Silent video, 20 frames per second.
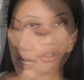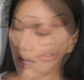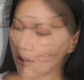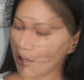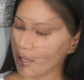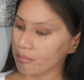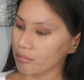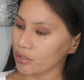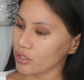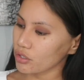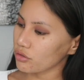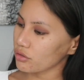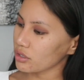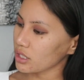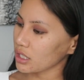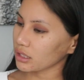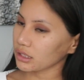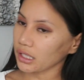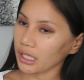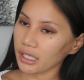Now I'm
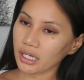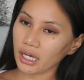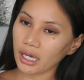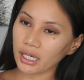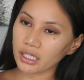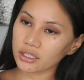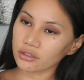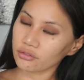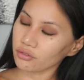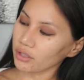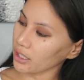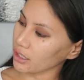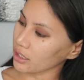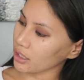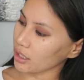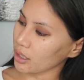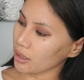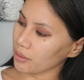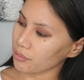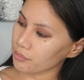using like kind of like
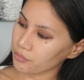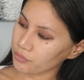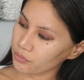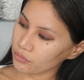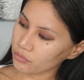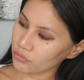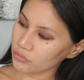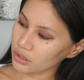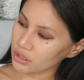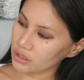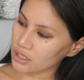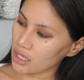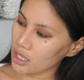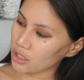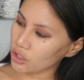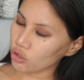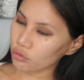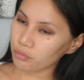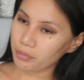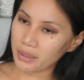a
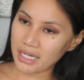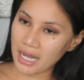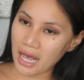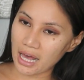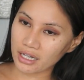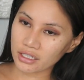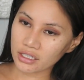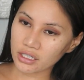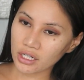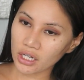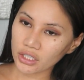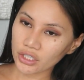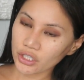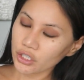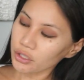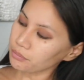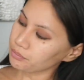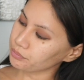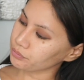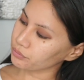yellow banana
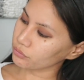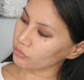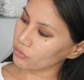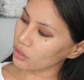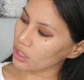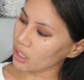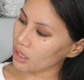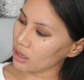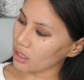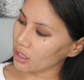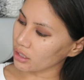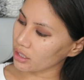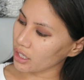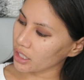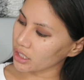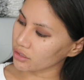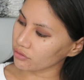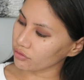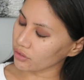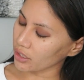color, and then
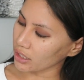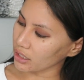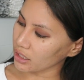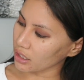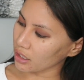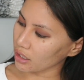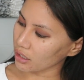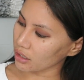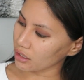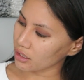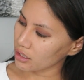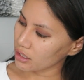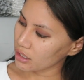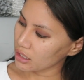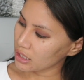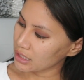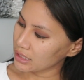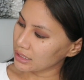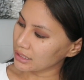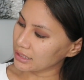kind of like a
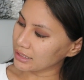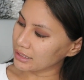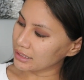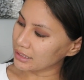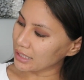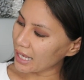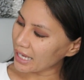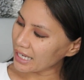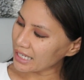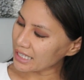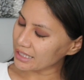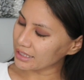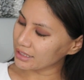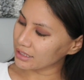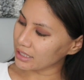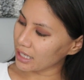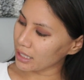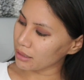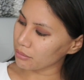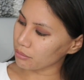
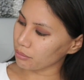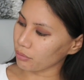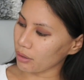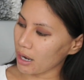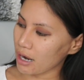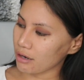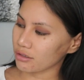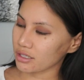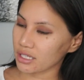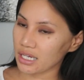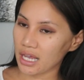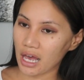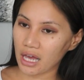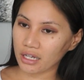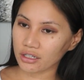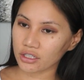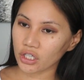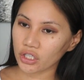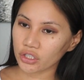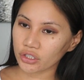light brown
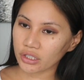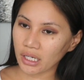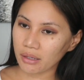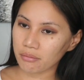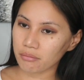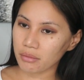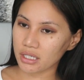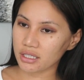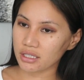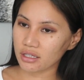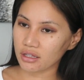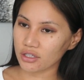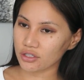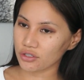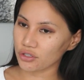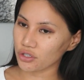tan color, and I'm mixing these.